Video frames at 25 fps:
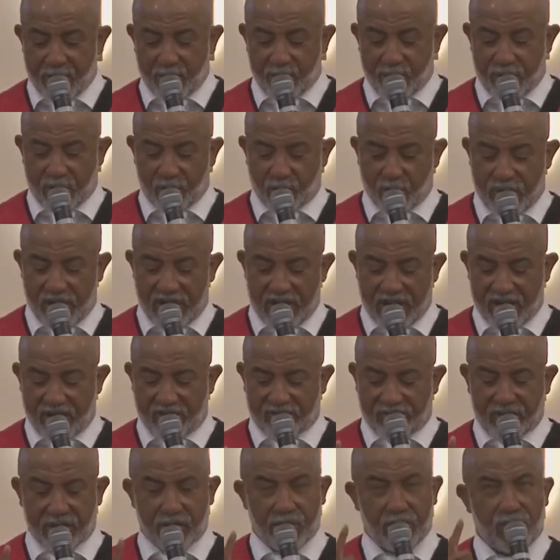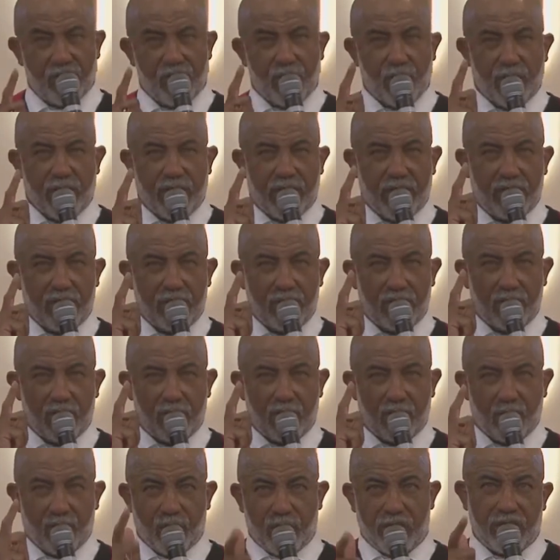But we have to do it
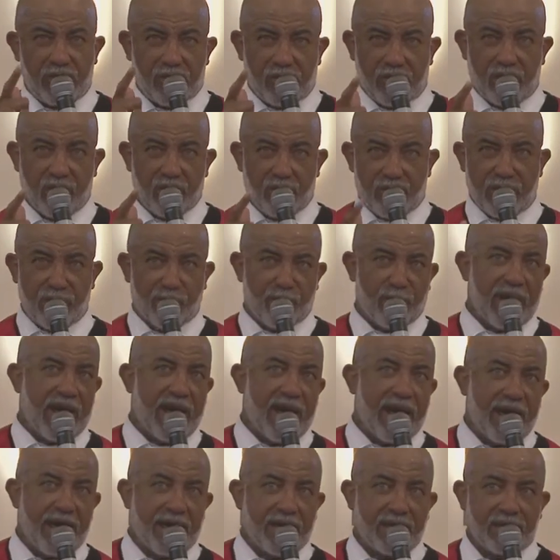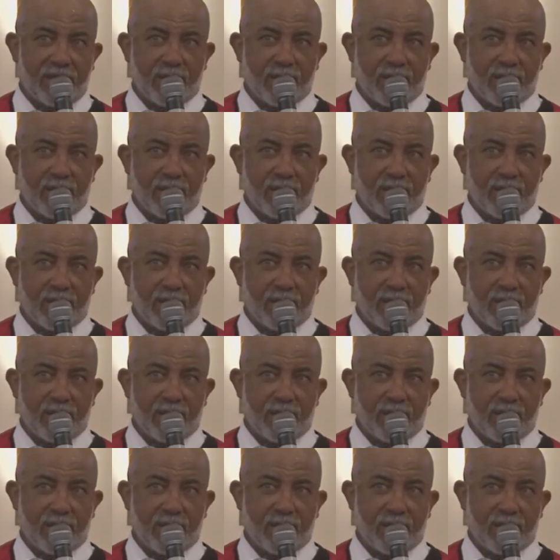with you in mind,